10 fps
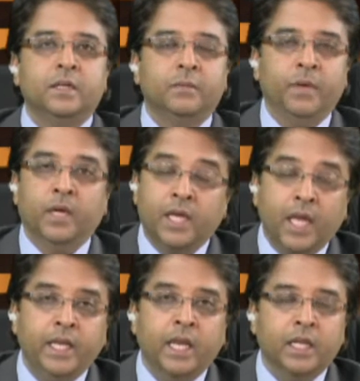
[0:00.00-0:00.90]
may
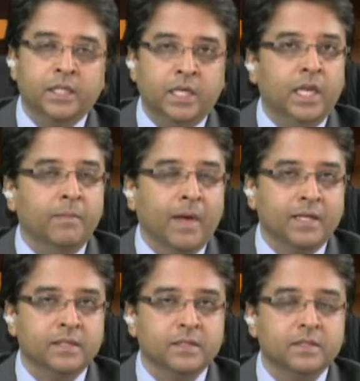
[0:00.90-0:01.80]
again delay
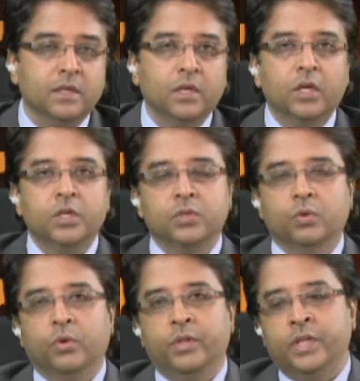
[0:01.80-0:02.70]
matters.
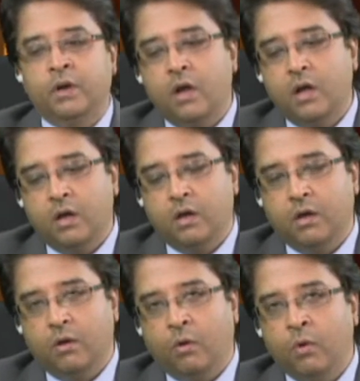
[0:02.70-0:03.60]
So there are
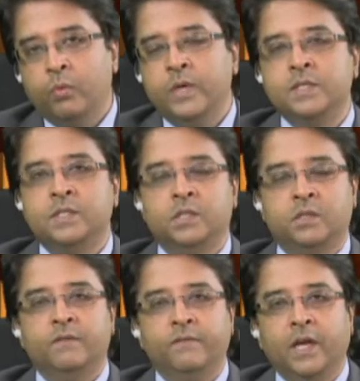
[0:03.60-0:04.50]
always
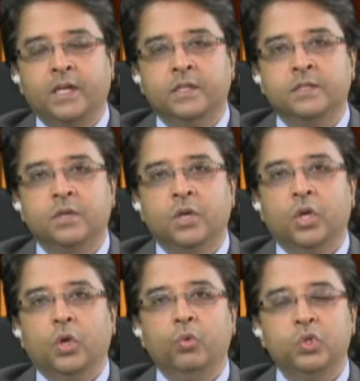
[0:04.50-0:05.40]
certain factors
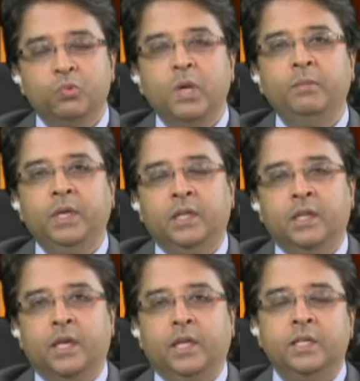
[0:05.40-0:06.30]
which may mean
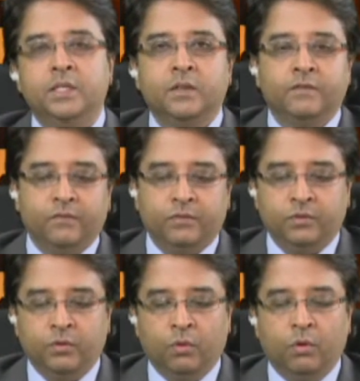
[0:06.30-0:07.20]
that instead of
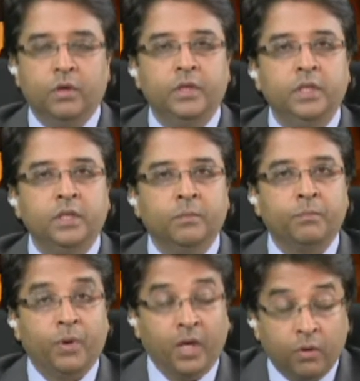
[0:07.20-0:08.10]
your
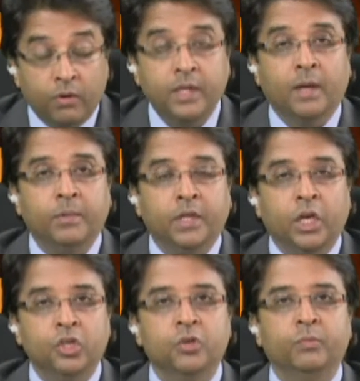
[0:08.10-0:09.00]
priority
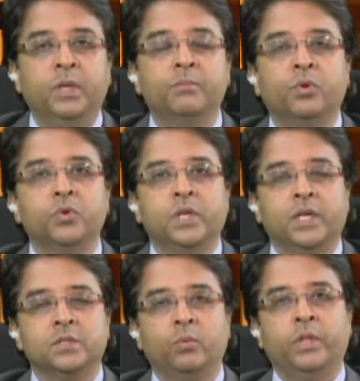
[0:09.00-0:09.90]
application being
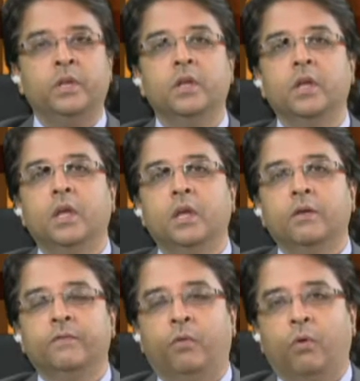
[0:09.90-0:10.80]
processed within
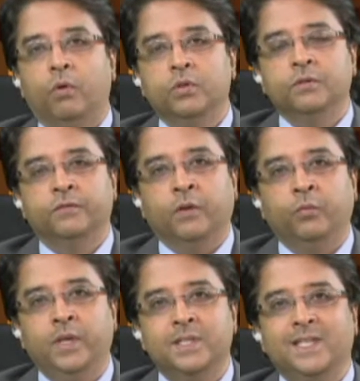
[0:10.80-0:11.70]
4 to 5
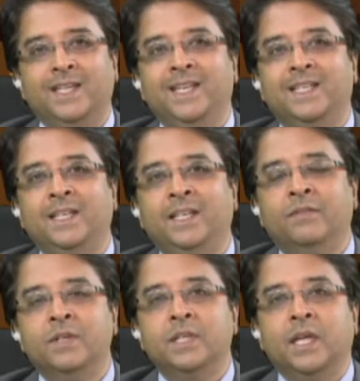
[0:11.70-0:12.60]
weeks, it
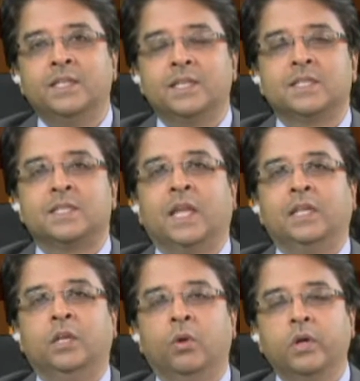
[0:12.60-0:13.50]
even takes
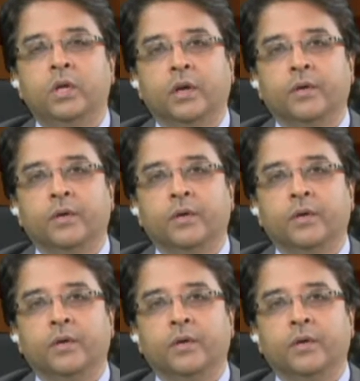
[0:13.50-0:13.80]
slightly longer.